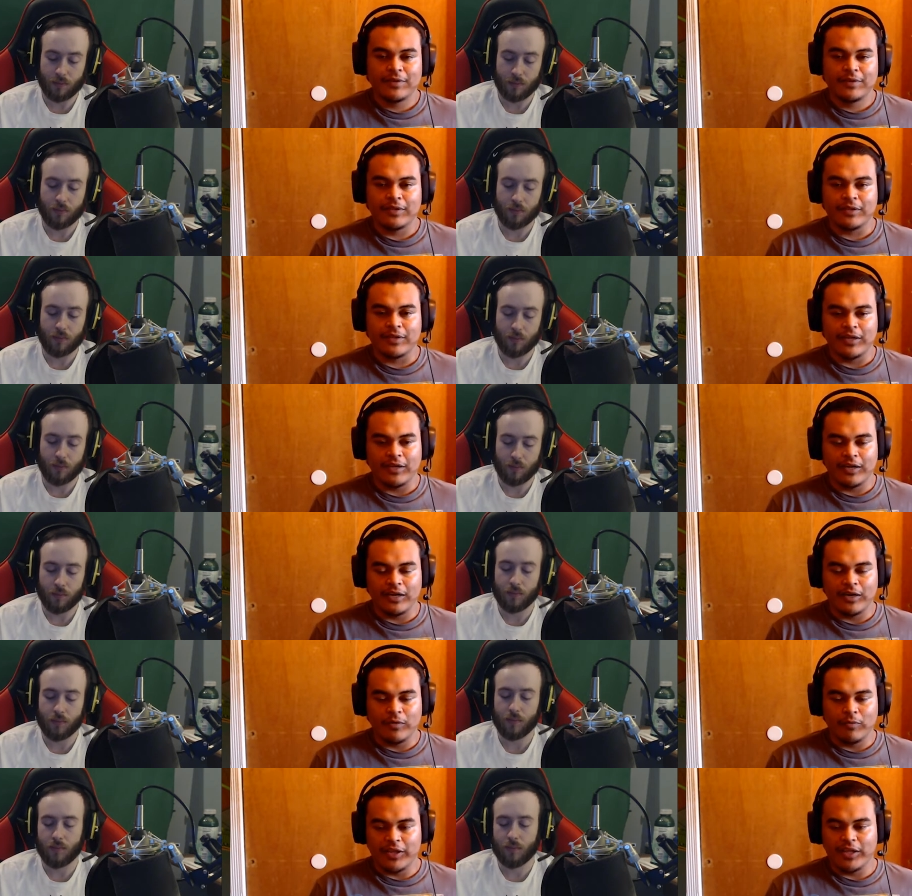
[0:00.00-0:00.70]
Speaker 1: Like uh,
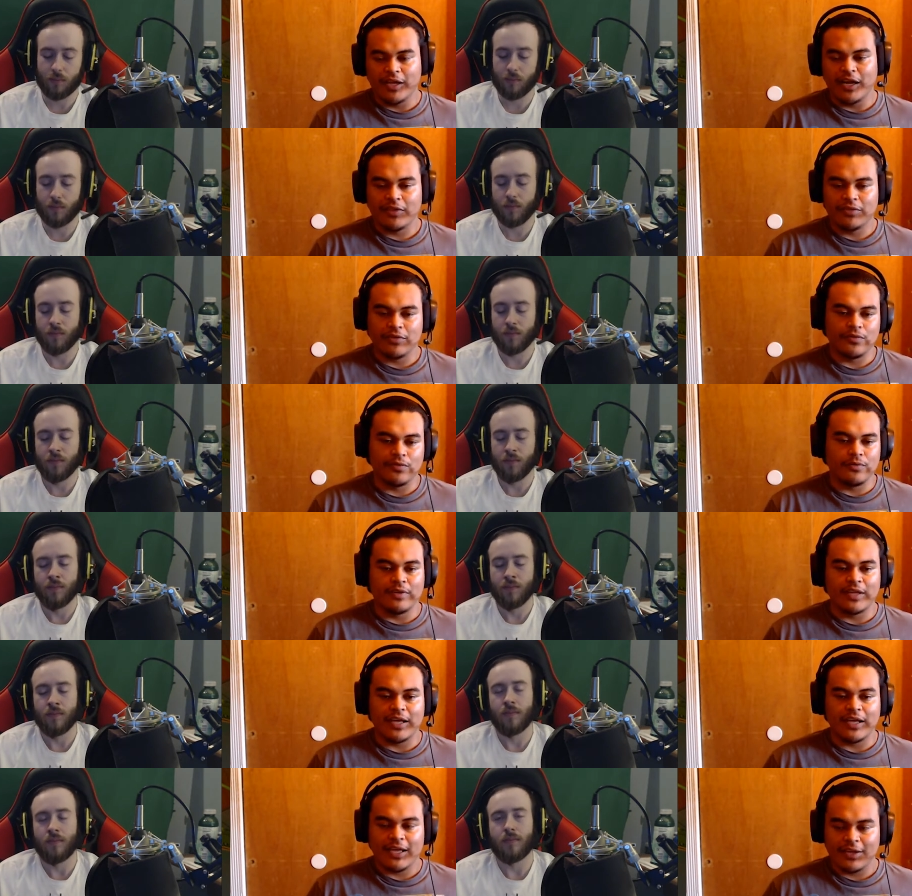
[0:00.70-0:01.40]
when he got the two
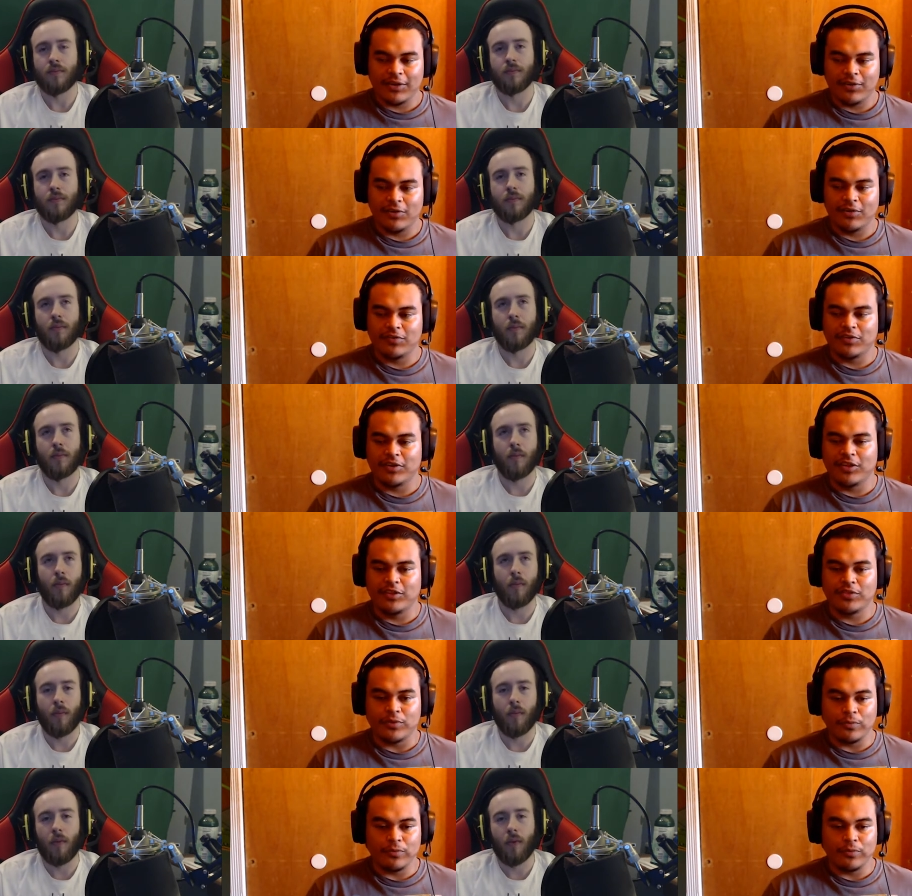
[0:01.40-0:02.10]
daggers and he
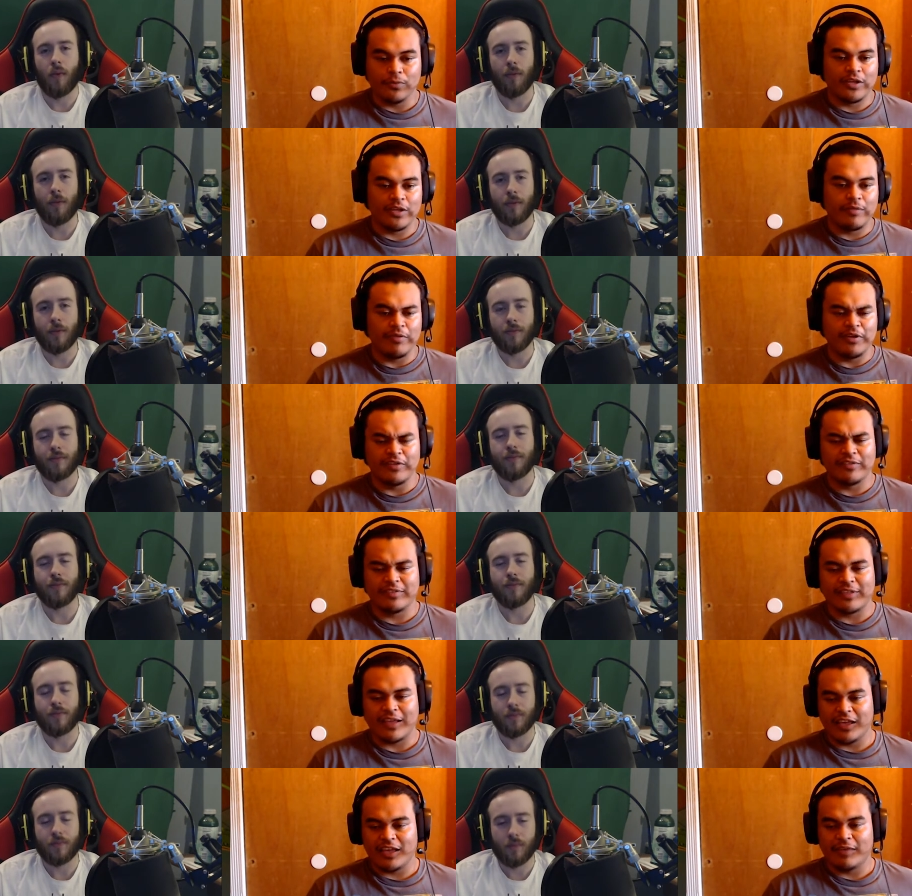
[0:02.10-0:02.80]
threw them, and he
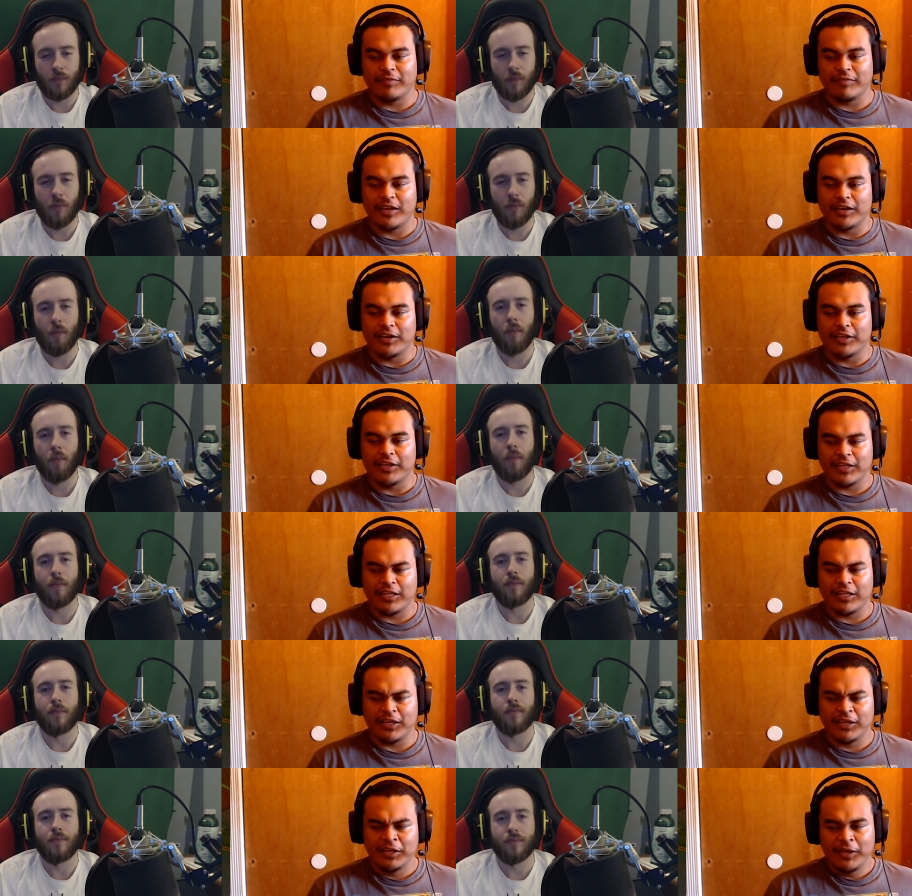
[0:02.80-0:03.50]
that gave him an idea like,